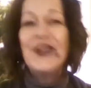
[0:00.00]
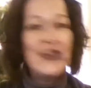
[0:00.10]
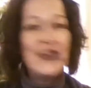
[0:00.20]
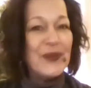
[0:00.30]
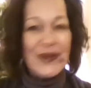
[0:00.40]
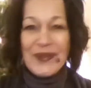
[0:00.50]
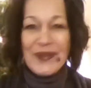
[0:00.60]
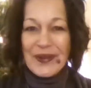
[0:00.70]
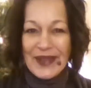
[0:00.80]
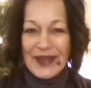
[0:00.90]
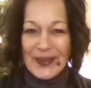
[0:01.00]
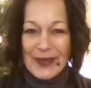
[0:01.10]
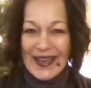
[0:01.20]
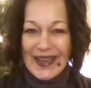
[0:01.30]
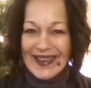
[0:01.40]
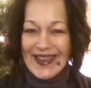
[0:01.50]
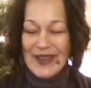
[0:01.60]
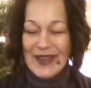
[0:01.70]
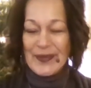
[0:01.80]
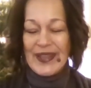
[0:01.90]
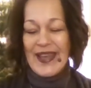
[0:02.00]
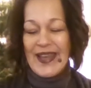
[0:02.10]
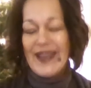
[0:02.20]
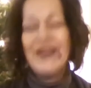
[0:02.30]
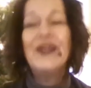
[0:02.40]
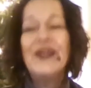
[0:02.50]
You all know how bad I am at that.